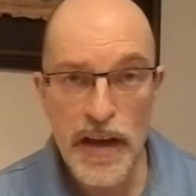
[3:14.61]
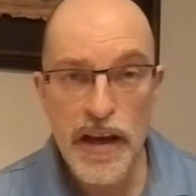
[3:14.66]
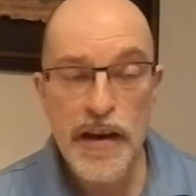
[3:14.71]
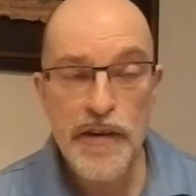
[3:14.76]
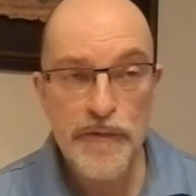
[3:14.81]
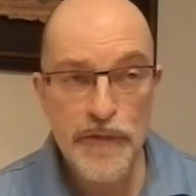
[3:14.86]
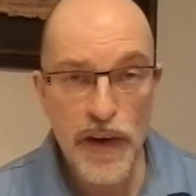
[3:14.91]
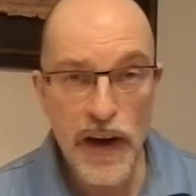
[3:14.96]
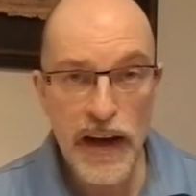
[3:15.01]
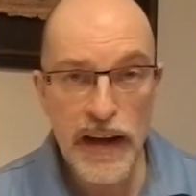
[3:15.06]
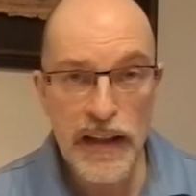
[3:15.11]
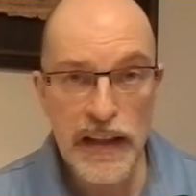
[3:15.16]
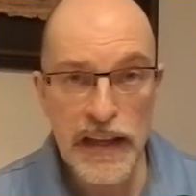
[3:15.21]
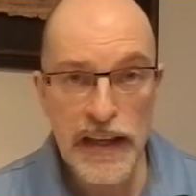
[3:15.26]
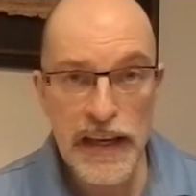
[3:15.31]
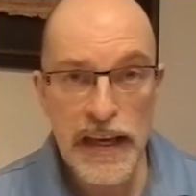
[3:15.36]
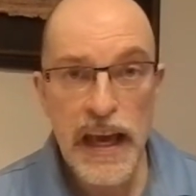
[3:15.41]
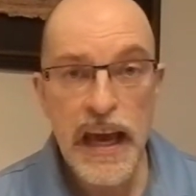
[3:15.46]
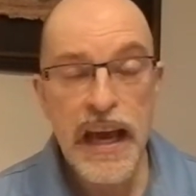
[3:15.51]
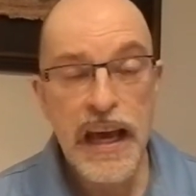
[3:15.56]

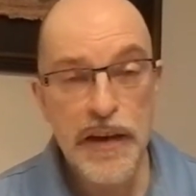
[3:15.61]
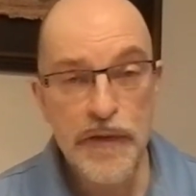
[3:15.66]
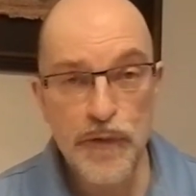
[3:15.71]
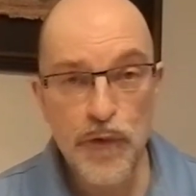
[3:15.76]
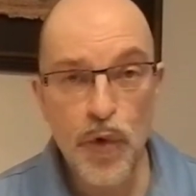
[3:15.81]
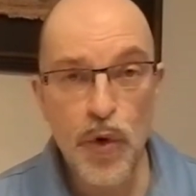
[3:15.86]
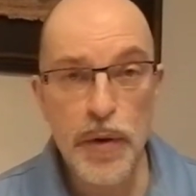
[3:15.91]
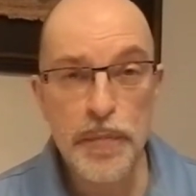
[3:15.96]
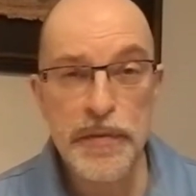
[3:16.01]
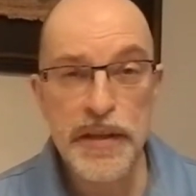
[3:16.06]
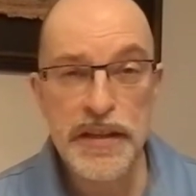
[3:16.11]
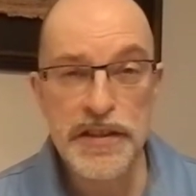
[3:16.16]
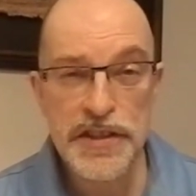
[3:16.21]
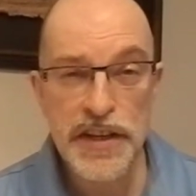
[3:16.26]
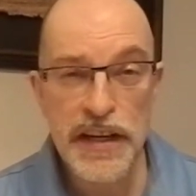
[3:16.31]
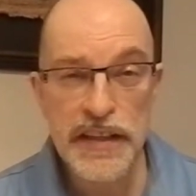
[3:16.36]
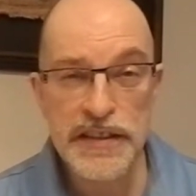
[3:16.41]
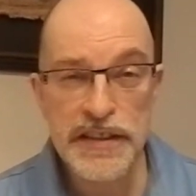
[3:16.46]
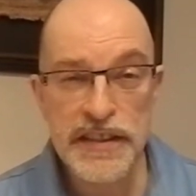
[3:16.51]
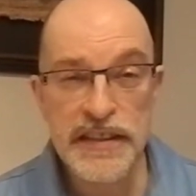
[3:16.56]
Finally, inform the
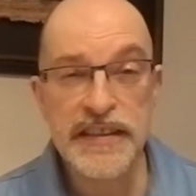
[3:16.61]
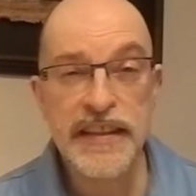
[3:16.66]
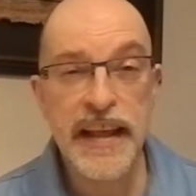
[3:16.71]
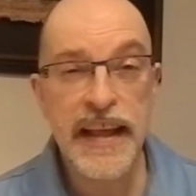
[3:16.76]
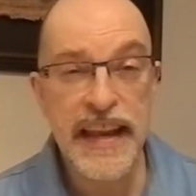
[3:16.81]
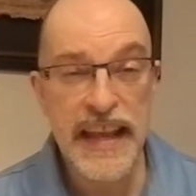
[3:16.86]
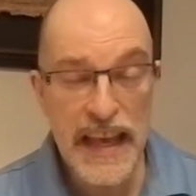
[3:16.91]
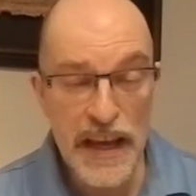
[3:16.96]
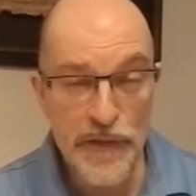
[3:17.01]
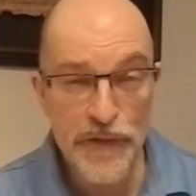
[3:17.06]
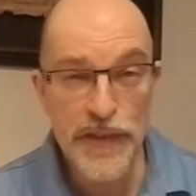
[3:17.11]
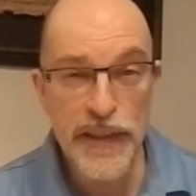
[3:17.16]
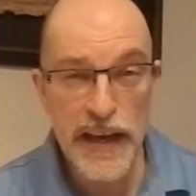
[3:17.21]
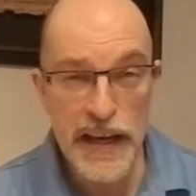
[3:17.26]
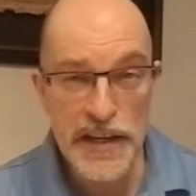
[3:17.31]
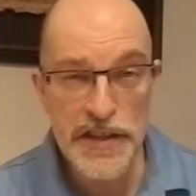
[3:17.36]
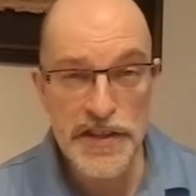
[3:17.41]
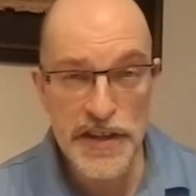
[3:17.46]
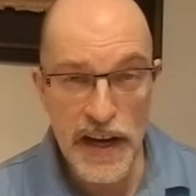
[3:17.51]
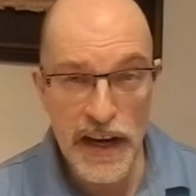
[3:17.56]
judges that if
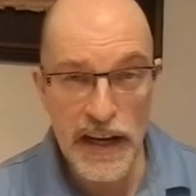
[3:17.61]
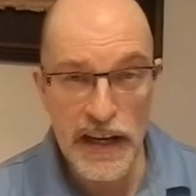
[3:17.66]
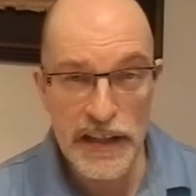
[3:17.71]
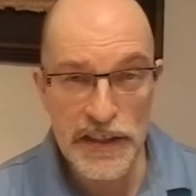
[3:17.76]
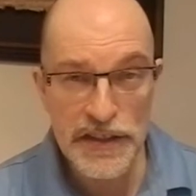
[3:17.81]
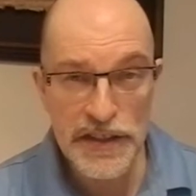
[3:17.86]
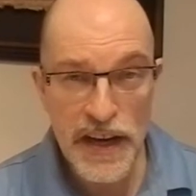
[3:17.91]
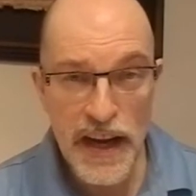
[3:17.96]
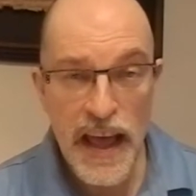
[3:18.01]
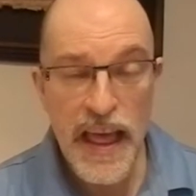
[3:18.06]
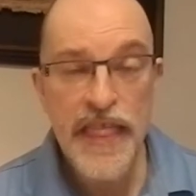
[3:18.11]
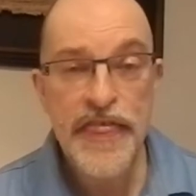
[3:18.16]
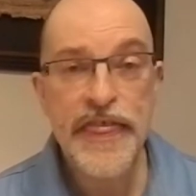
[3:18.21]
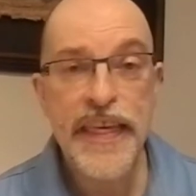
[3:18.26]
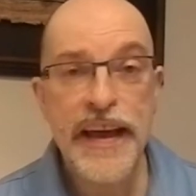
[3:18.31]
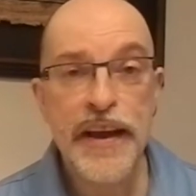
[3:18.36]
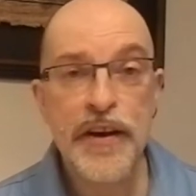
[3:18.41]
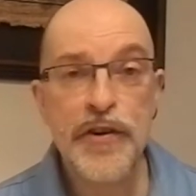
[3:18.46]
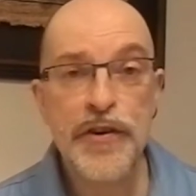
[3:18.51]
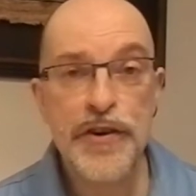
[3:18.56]
they judge,
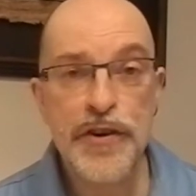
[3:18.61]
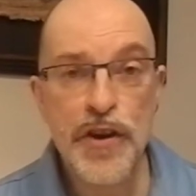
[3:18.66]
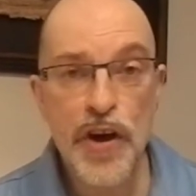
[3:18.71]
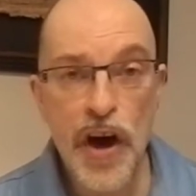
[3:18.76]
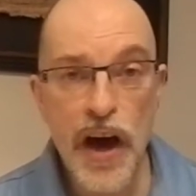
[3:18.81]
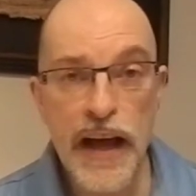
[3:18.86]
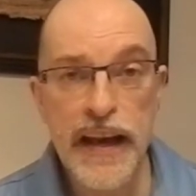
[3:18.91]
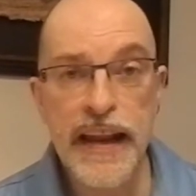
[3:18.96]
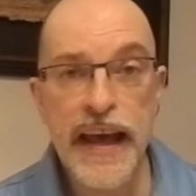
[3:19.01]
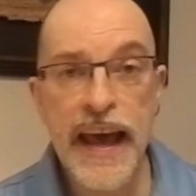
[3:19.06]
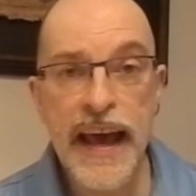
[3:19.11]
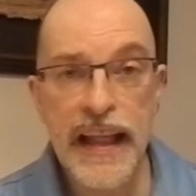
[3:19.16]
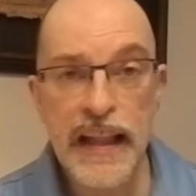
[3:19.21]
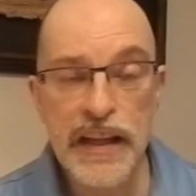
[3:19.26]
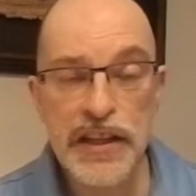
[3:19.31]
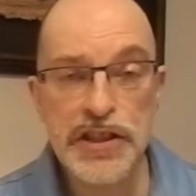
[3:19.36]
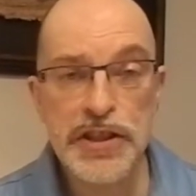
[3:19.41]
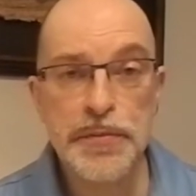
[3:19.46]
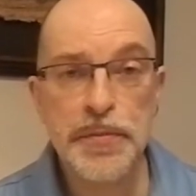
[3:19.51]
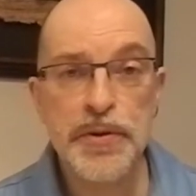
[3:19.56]
they are not
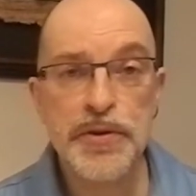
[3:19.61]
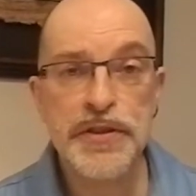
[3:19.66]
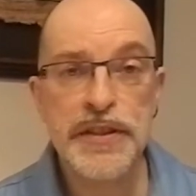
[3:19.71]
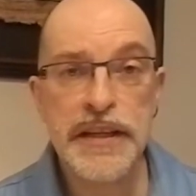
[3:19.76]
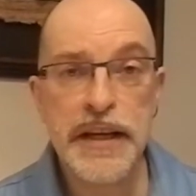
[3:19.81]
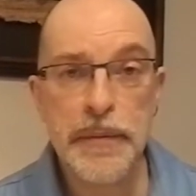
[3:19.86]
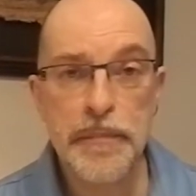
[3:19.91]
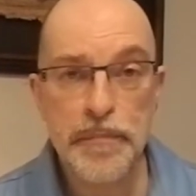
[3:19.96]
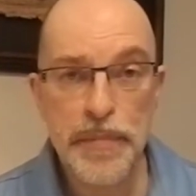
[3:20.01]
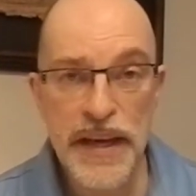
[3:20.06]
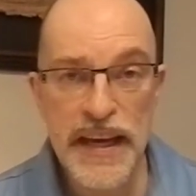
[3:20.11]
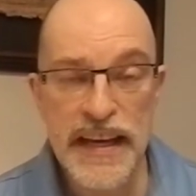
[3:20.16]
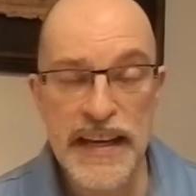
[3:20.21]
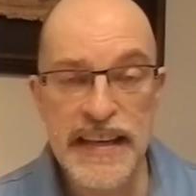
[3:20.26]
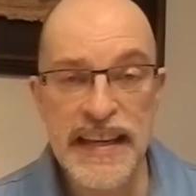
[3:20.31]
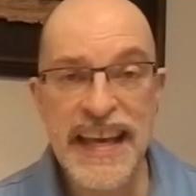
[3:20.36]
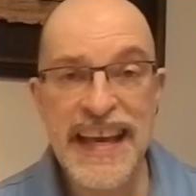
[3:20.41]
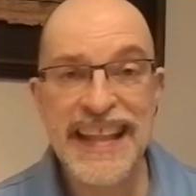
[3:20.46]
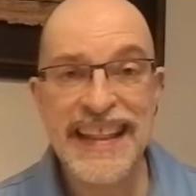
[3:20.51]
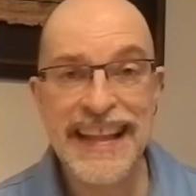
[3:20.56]
eligible to
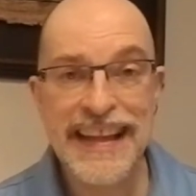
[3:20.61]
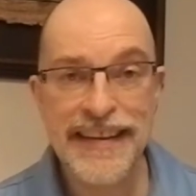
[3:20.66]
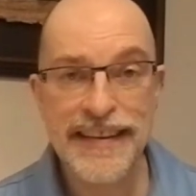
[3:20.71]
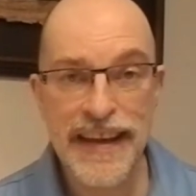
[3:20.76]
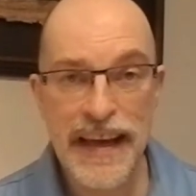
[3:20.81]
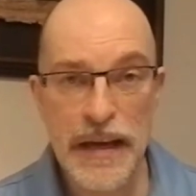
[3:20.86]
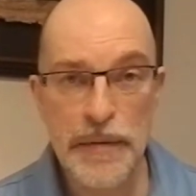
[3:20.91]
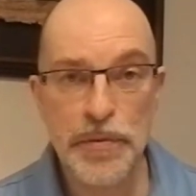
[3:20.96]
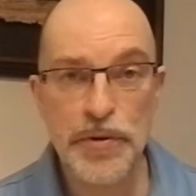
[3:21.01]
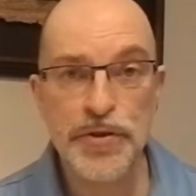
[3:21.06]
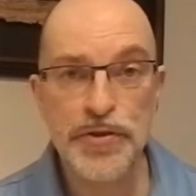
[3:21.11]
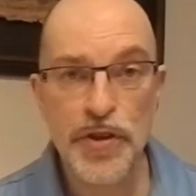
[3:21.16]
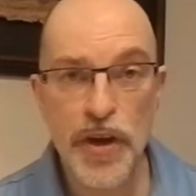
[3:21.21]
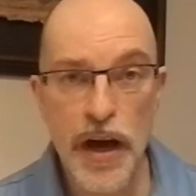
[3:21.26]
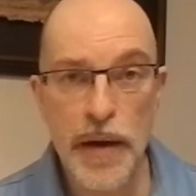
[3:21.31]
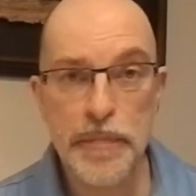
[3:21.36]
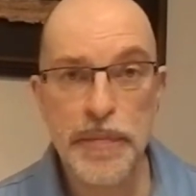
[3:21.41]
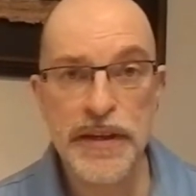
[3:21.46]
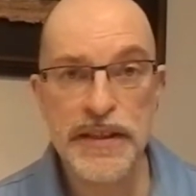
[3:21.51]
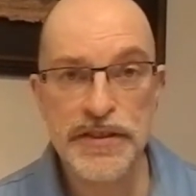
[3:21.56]
compete in the Table
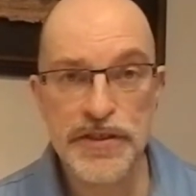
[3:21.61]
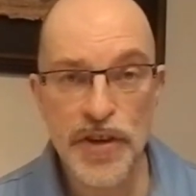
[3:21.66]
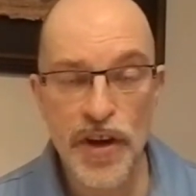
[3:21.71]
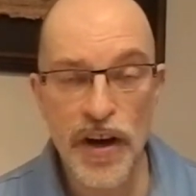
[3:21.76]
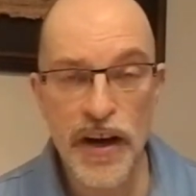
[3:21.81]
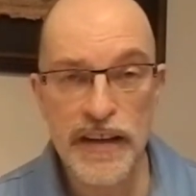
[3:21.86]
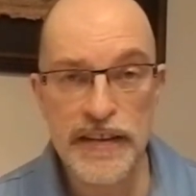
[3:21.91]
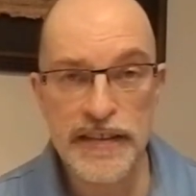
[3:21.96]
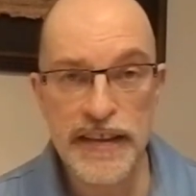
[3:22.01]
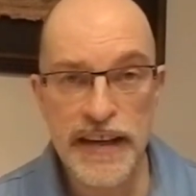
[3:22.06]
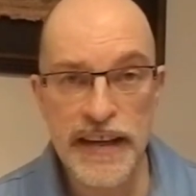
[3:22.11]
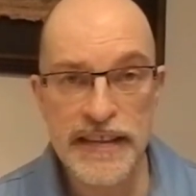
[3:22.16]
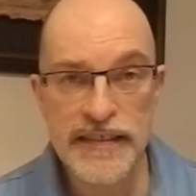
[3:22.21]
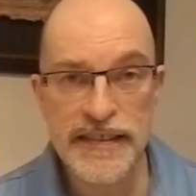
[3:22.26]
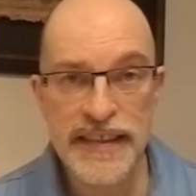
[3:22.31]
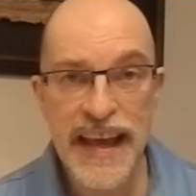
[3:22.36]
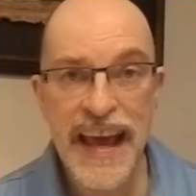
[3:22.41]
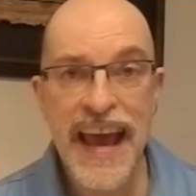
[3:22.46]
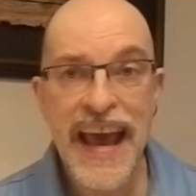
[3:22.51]
Topics Contest